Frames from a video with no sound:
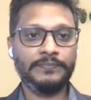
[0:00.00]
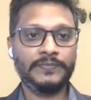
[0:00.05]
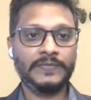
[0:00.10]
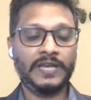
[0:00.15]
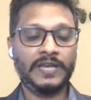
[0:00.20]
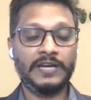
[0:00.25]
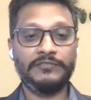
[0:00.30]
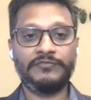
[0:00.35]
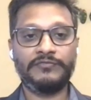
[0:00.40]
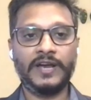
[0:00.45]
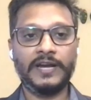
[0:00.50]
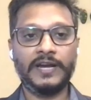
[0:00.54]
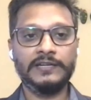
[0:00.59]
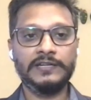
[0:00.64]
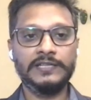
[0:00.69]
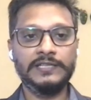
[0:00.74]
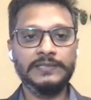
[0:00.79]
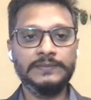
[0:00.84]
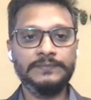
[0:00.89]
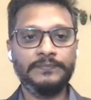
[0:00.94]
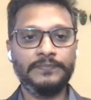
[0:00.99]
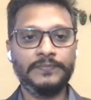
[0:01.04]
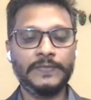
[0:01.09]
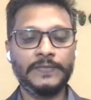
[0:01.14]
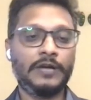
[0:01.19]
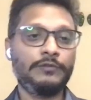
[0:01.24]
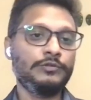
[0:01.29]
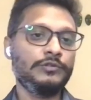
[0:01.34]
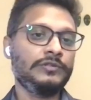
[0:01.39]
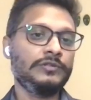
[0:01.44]
And finally,
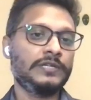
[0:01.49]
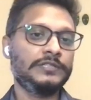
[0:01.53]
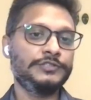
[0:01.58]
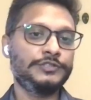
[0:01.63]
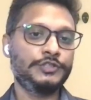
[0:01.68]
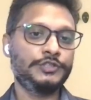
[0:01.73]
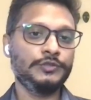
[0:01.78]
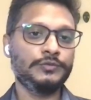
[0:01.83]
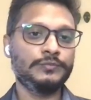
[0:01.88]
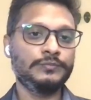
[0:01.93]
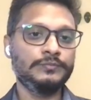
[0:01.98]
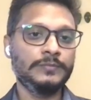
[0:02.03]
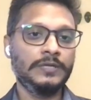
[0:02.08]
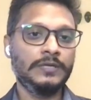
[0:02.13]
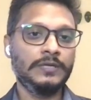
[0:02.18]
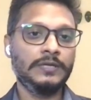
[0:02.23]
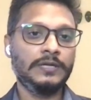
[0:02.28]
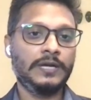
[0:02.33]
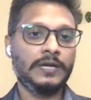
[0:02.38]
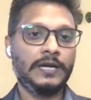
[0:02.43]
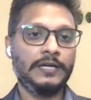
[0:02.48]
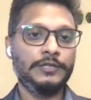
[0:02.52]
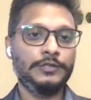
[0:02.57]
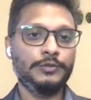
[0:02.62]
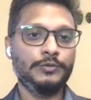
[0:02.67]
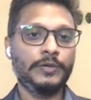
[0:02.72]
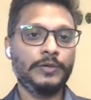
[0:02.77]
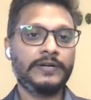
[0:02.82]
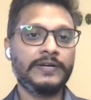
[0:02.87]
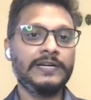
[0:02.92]
how to consume and
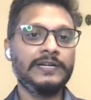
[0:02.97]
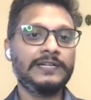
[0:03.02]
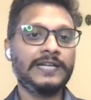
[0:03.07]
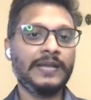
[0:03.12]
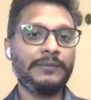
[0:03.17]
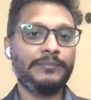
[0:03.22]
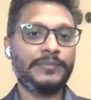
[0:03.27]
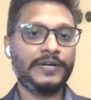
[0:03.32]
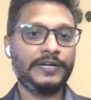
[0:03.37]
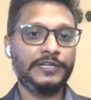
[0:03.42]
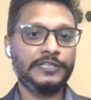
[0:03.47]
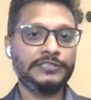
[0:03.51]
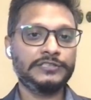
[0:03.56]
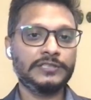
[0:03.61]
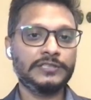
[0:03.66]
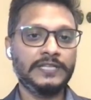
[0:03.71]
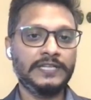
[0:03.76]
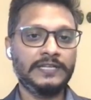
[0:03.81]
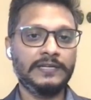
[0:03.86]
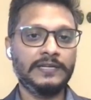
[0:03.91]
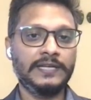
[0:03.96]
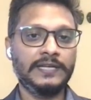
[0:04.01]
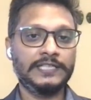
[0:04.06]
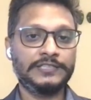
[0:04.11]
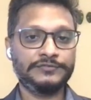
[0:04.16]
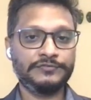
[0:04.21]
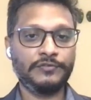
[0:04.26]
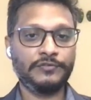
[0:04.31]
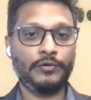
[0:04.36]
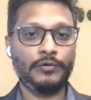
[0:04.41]
do a real-time prediction in
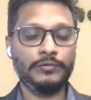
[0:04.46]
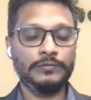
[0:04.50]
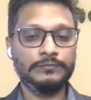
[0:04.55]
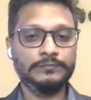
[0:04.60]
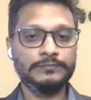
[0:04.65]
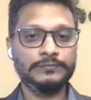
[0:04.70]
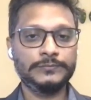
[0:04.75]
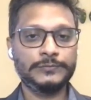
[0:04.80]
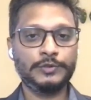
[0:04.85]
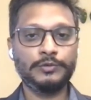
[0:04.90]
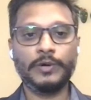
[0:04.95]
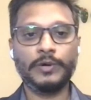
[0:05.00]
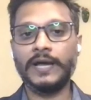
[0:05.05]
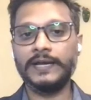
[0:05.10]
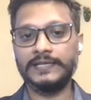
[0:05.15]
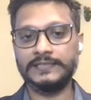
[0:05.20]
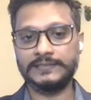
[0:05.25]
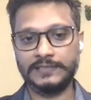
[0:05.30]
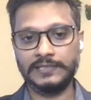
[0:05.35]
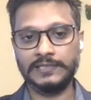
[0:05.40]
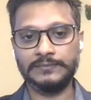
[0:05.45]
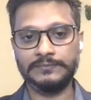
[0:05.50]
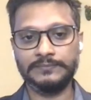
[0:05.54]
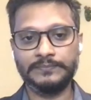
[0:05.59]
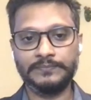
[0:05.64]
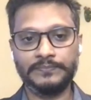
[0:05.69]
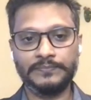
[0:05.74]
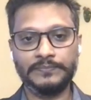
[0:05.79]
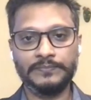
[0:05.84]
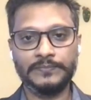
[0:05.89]
S4 through ISL.
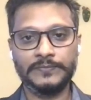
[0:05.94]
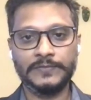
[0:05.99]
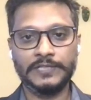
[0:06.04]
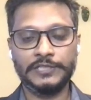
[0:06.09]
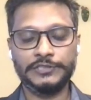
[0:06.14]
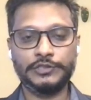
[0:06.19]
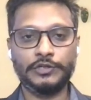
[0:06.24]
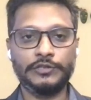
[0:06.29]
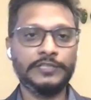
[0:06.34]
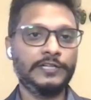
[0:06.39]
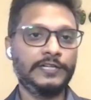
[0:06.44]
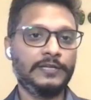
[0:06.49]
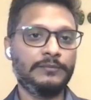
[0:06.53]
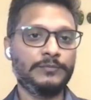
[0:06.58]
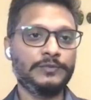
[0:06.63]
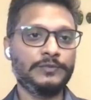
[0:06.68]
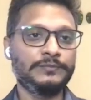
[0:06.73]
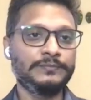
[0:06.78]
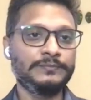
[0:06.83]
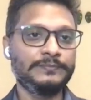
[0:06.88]
Enjoy the demo.